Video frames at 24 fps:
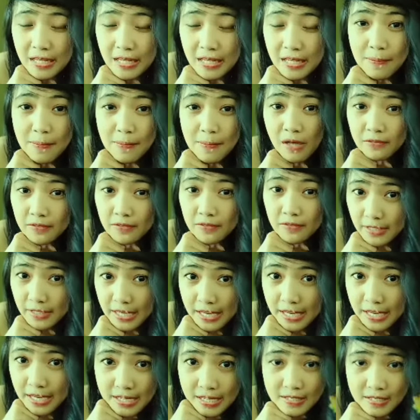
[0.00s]
Uh, about
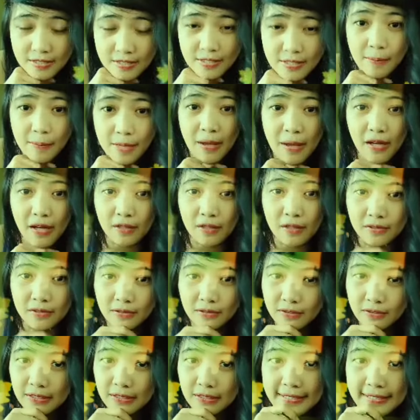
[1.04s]
things,
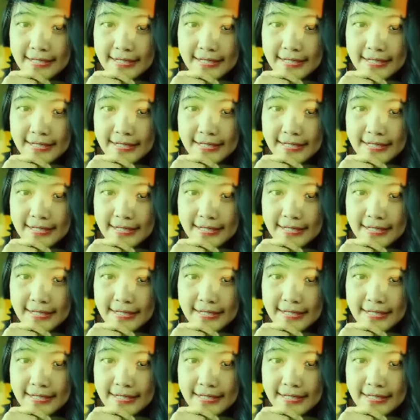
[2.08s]
about